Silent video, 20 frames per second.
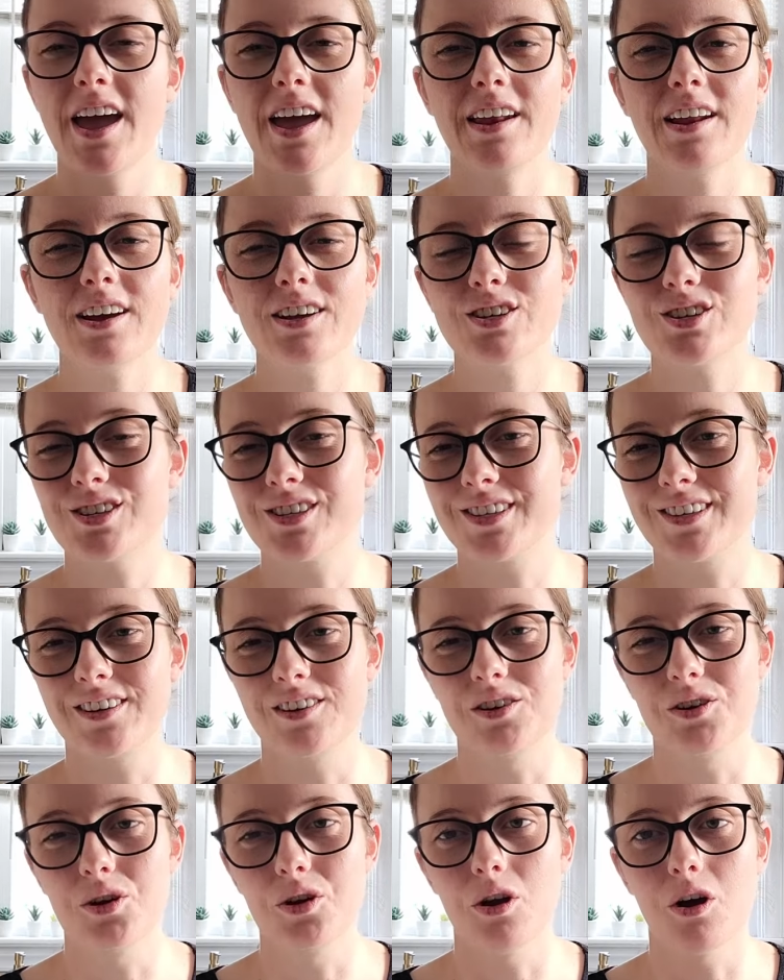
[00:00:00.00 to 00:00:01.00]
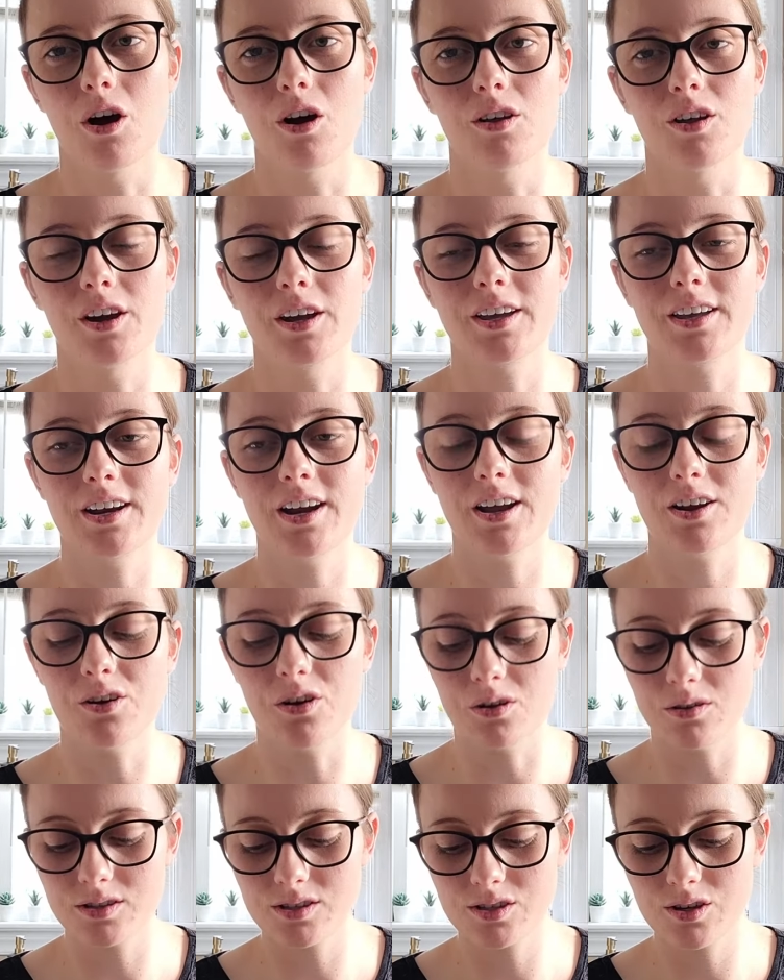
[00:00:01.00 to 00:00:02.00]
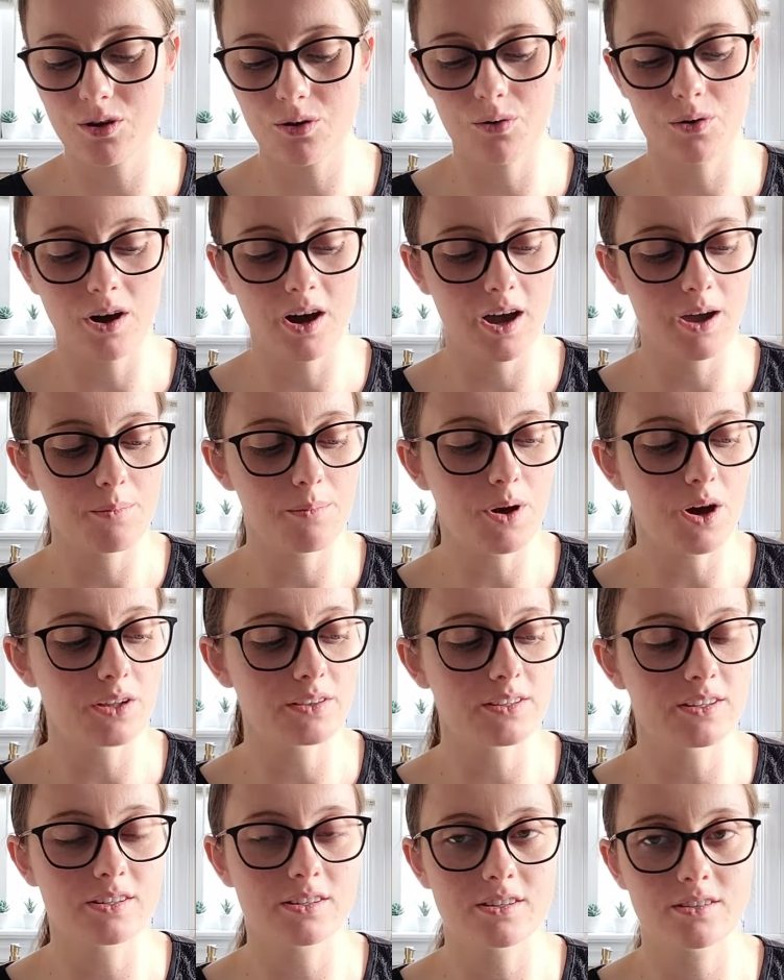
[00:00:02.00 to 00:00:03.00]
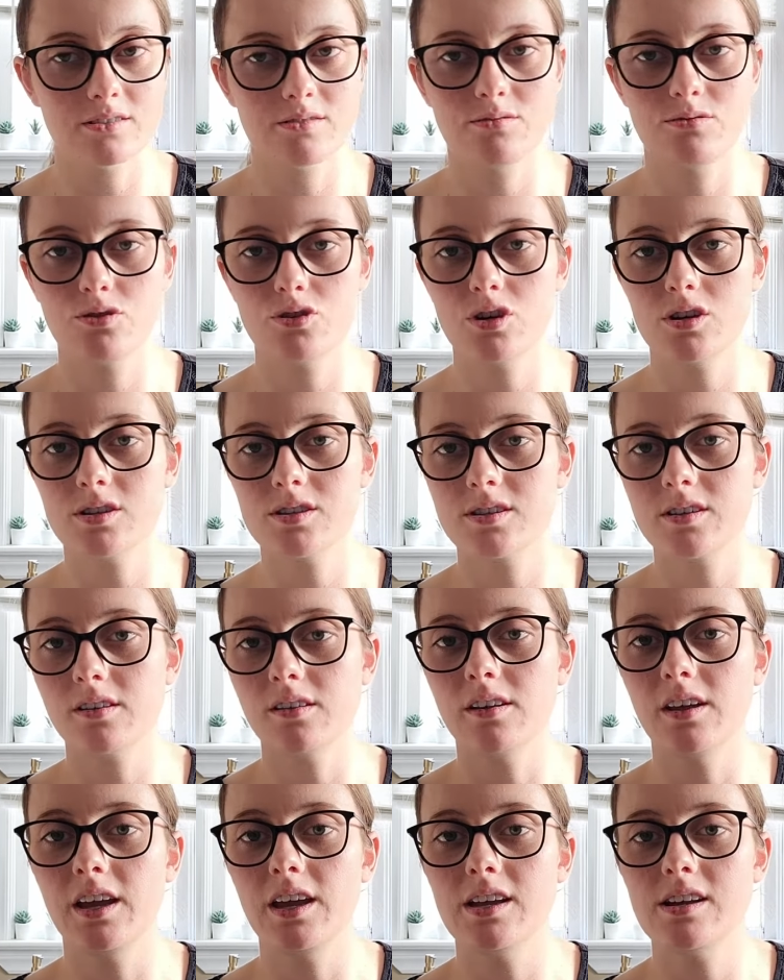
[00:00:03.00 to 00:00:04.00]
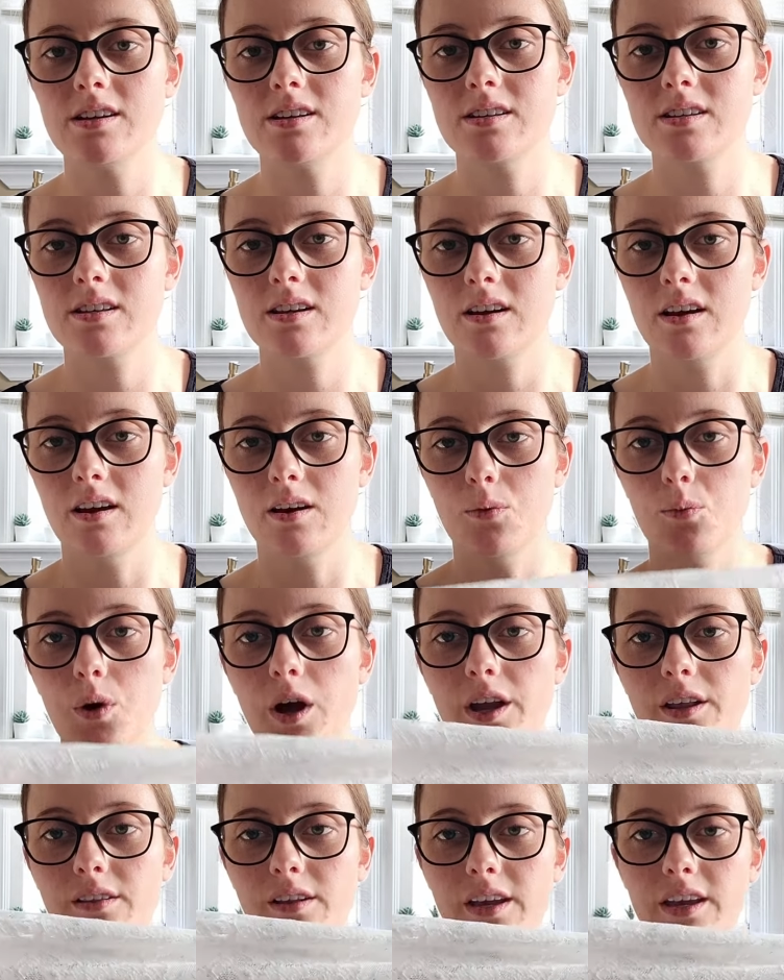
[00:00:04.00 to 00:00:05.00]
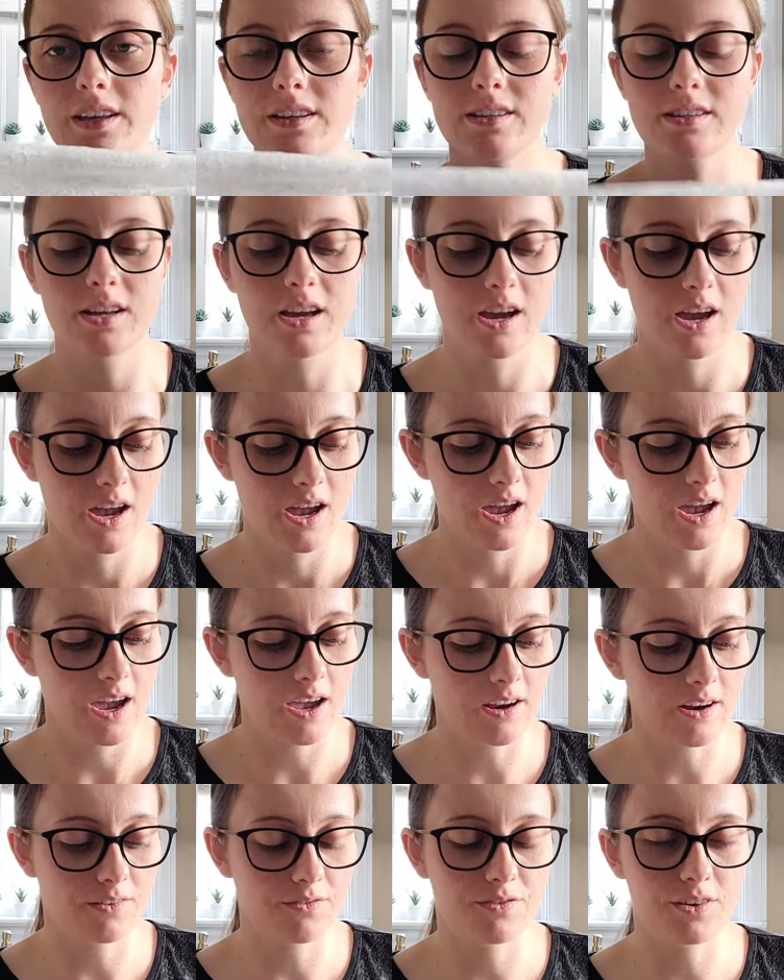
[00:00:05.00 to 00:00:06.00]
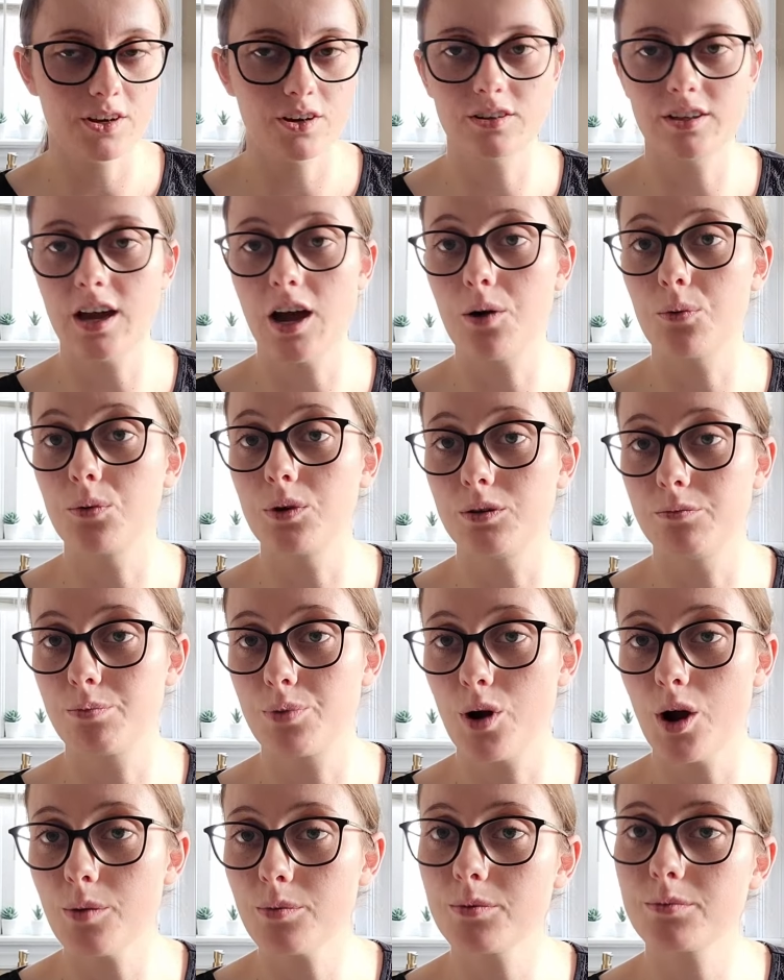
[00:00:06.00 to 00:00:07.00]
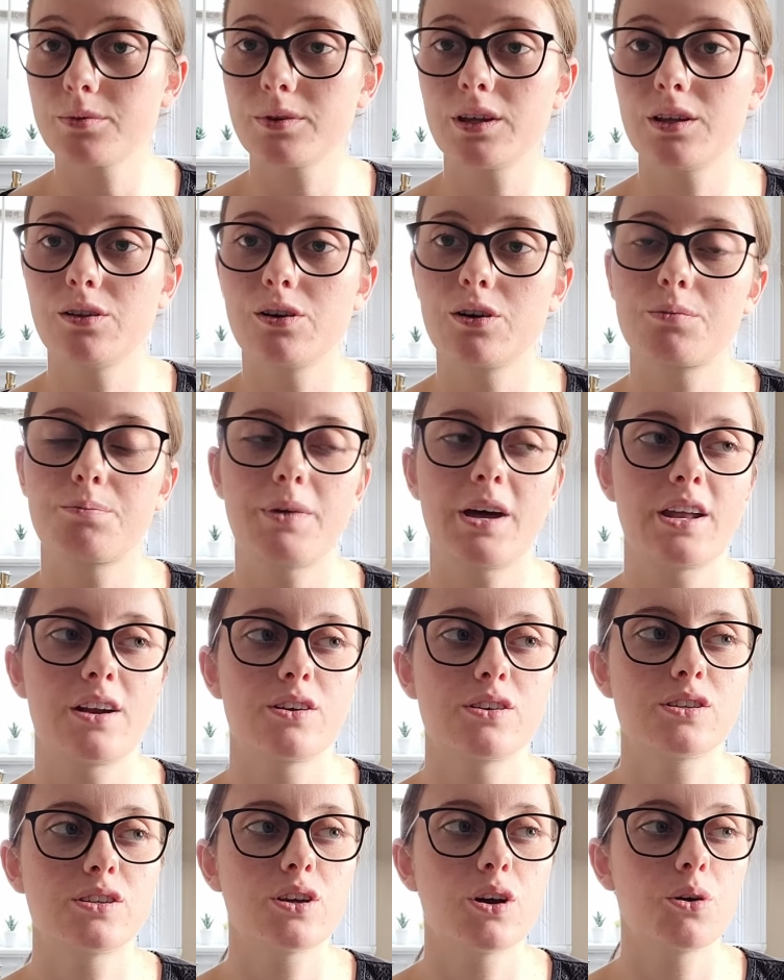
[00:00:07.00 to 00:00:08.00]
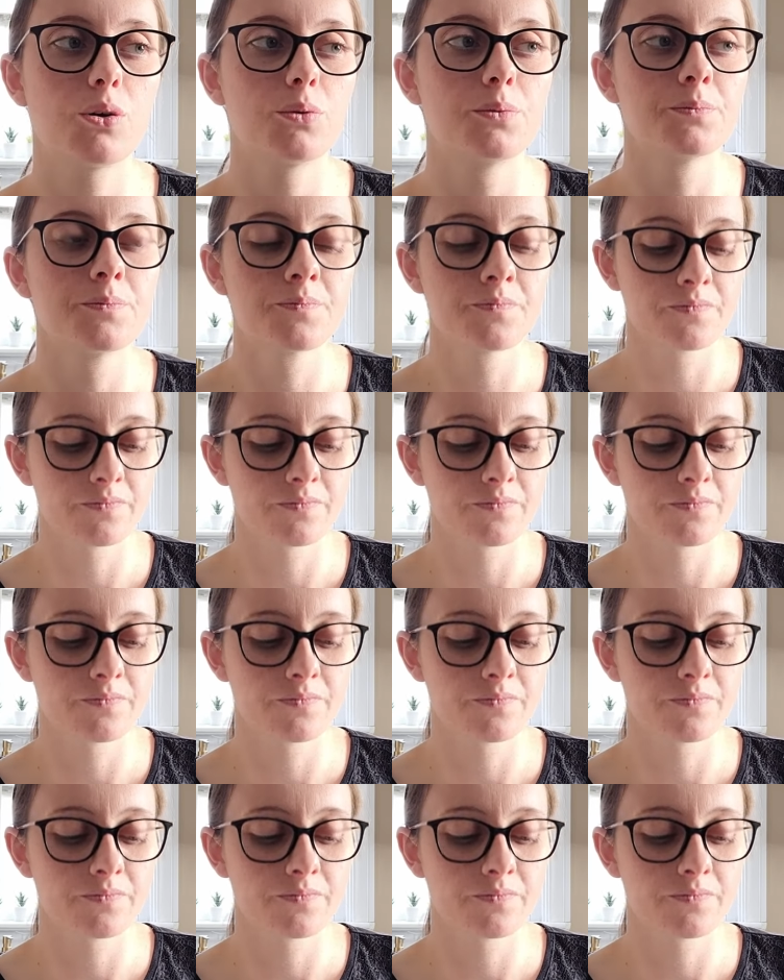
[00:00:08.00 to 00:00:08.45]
and I just did not like it at all. So I bought this just lace, white lace, and I figured that would probably look better. So